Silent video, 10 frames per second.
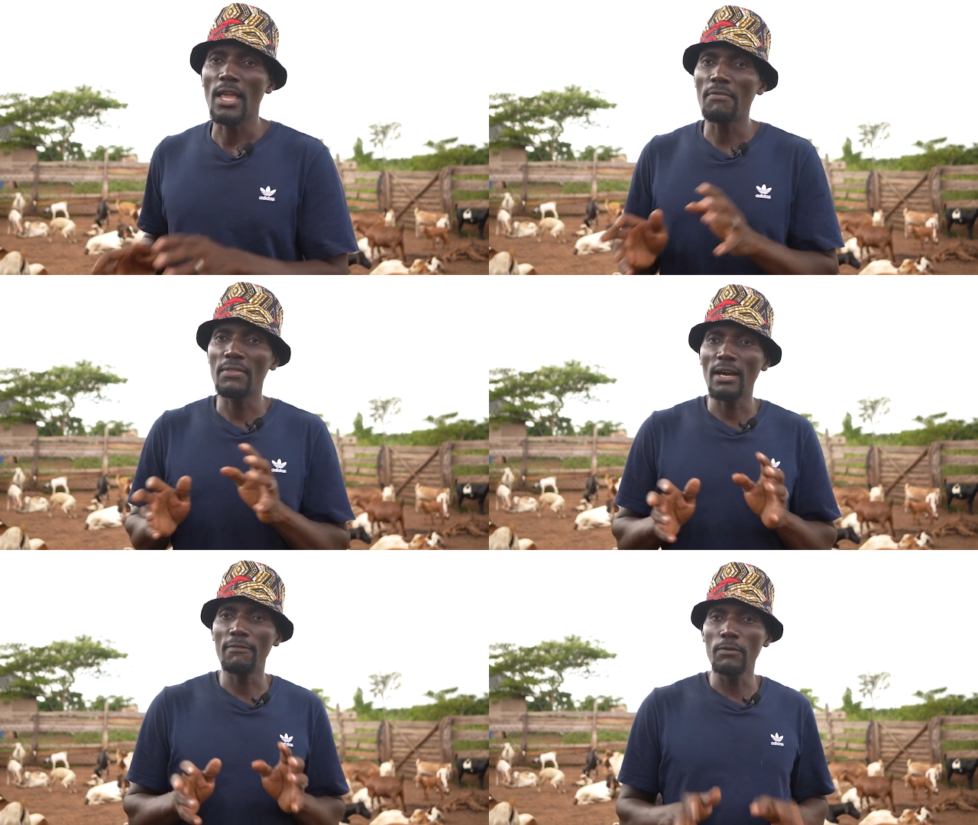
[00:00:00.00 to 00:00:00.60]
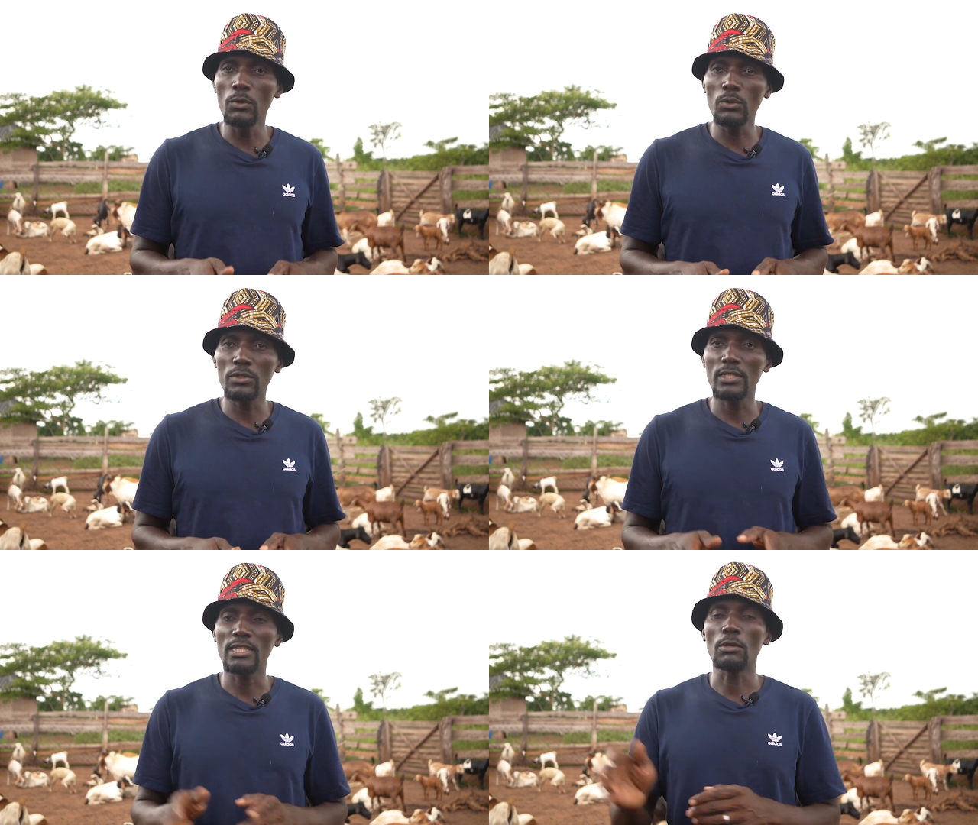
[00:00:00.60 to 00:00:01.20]
If they are
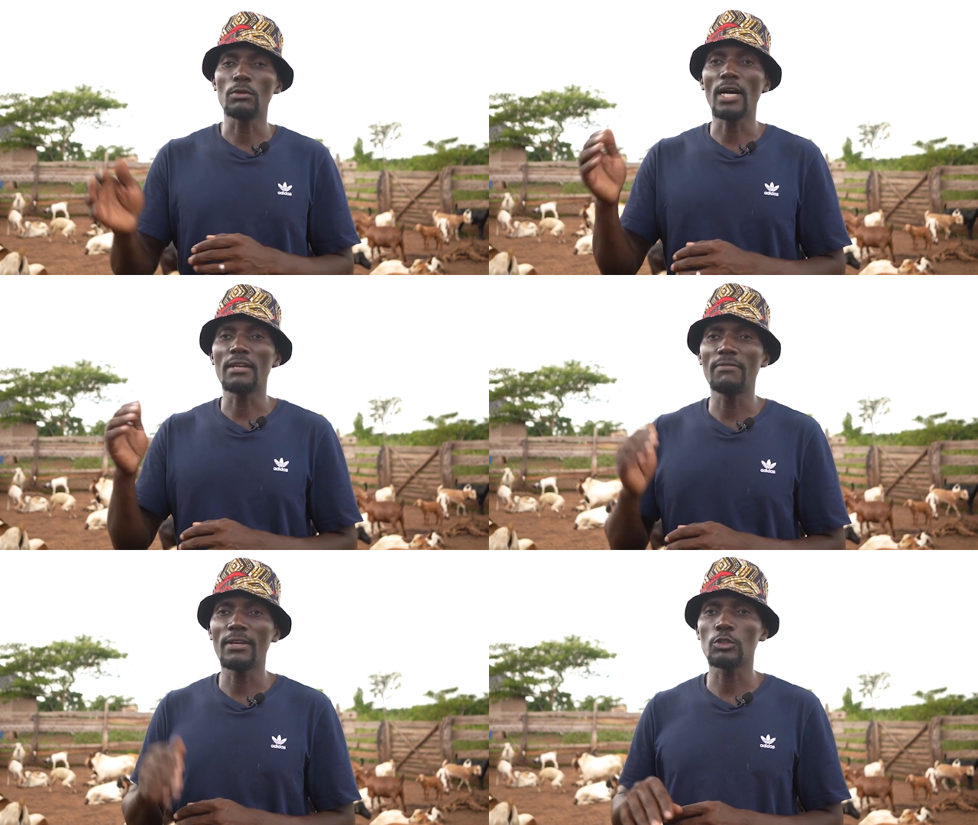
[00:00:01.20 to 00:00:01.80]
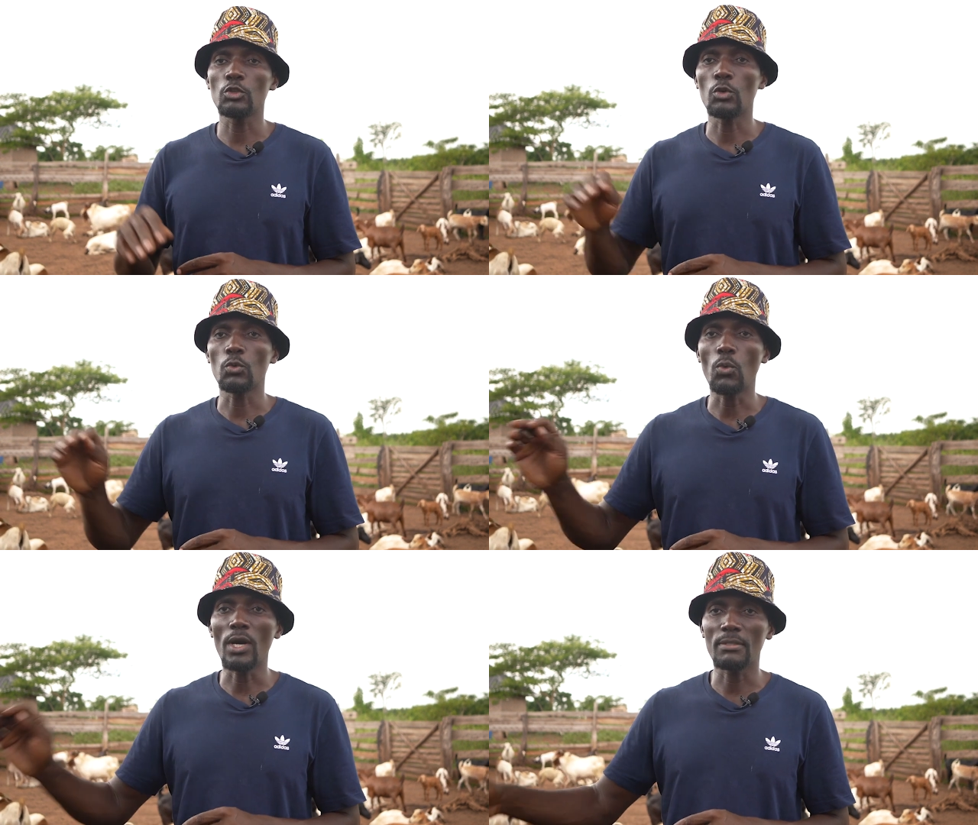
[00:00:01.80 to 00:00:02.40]
flukes, they will advise you
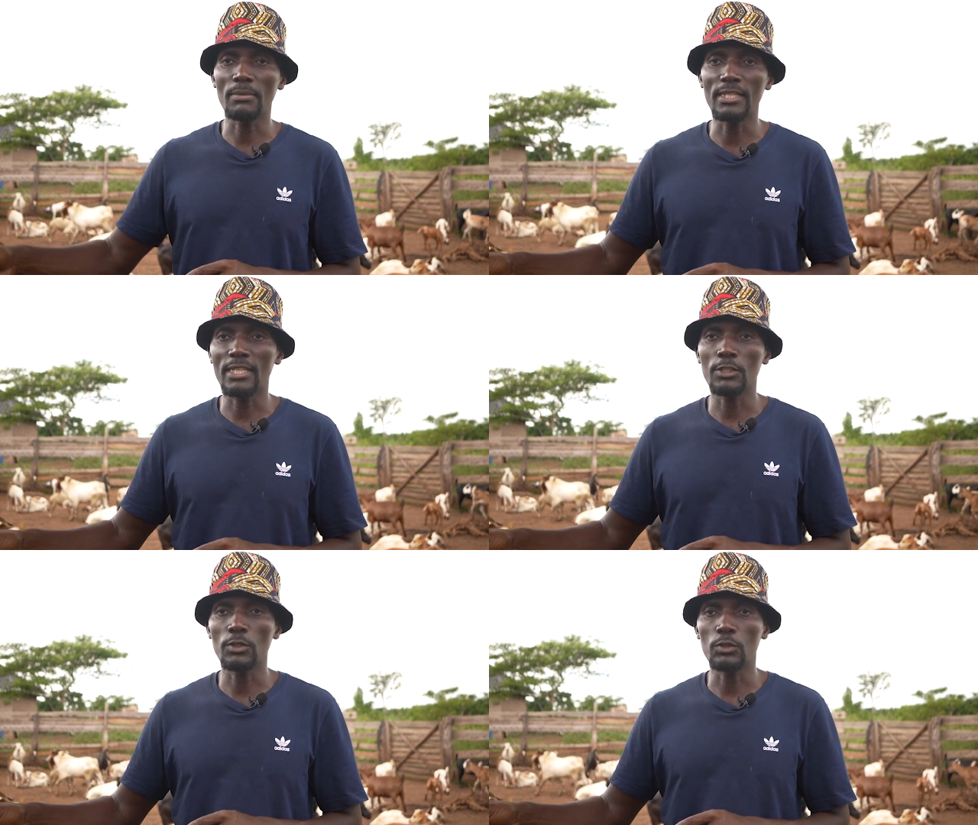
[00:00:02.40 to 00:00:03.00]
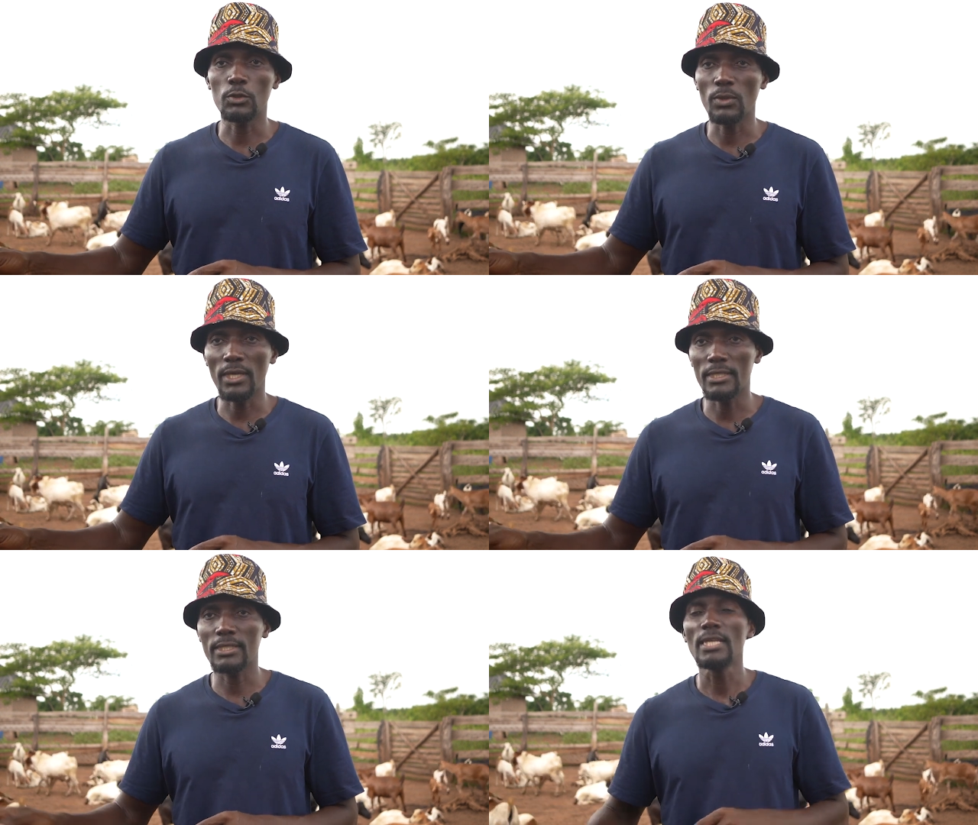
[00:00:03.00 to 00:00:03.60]
on what medication to
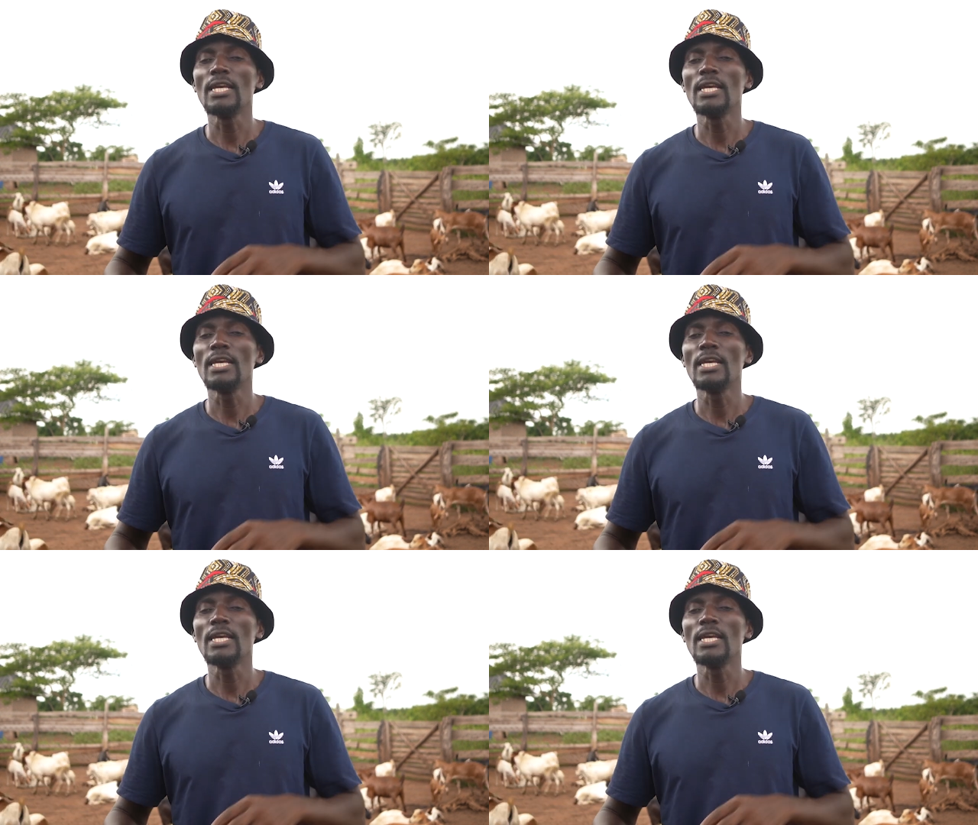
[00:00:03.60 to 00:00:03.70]
get.